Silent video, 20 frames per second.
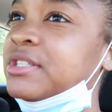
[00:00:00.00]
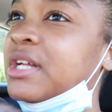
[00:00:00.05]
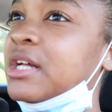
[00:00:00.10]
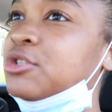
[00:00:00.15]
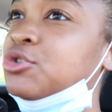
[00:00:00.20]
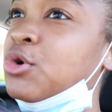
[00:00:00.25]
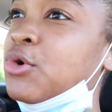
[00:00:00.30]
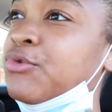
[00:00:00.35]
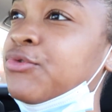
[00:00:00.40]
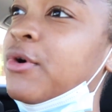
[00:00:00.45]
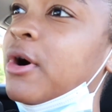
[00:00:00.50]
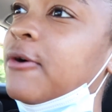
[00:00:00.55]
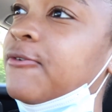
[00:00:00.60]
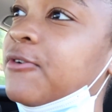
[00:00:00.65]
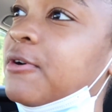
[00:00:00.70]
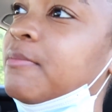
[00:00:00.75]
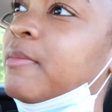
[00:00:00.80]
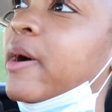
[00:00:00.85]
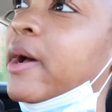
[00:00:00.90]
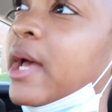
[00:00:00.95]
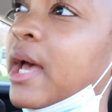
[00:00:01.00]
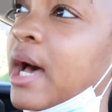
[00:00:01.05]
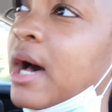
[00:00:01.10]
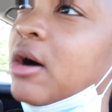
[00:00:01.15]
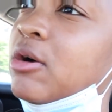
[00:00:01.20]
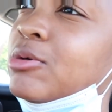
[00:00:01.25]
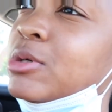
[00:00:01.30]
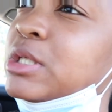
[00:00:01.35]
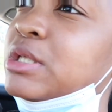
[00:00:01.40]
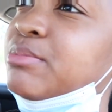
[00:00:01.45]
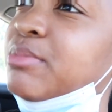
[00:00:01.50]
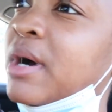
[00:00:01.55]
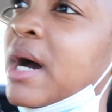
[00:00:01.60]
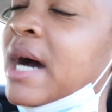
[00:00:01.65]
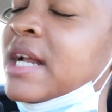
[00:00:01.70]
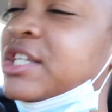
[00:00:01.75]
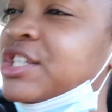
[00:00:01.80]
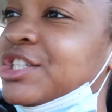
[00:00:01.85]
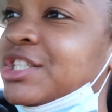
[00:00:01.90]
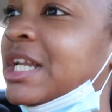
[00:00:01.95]
It's not too far from my house, but
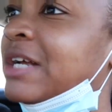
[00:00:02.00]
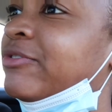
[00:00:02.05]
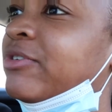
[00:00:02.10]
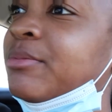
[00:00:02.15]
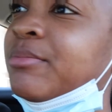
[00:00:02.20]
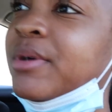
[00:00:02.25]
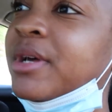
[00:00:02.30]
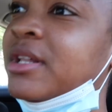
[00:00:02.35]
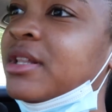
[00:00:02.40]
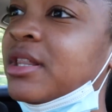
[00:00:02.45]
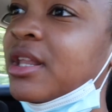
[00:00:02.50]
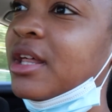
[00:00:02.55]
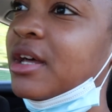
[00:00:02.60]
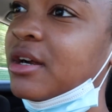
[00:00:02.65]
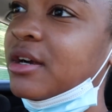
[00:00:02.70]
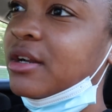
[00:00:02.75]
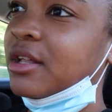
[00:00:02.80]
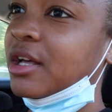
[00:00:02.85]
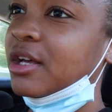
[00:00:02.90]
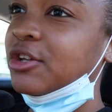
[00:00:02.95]
I just never been there.